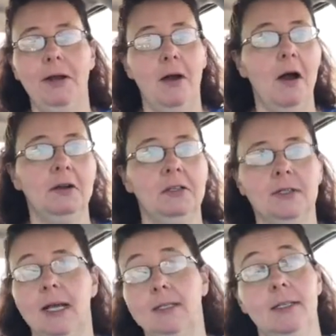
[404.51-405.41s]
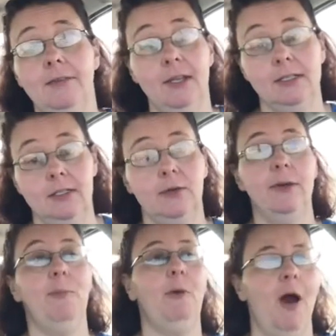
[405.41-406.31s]
a hognose has nothing to do
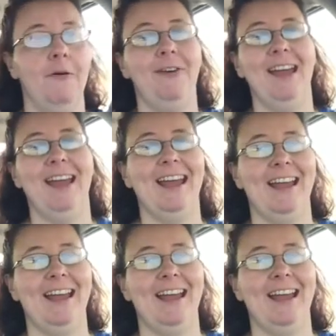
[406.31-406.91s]
with profit.